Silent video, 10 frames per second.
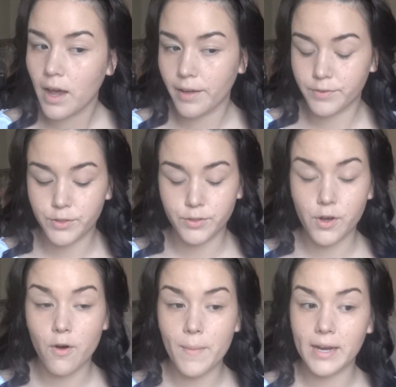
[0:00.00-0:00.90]
I have
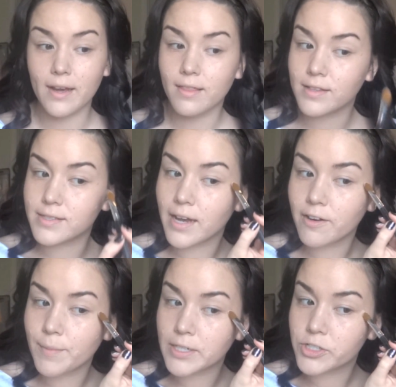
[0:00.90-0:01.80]
so many on this
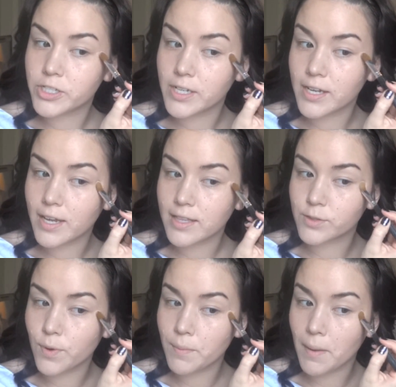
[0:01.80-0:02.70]
side of my cheek and
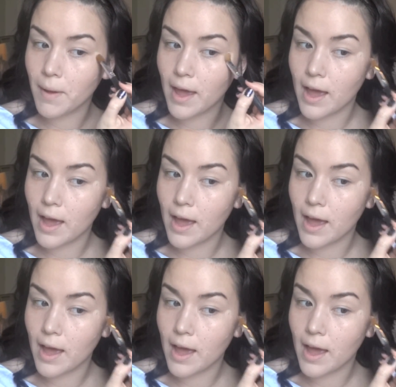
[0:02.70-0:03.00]
this one by my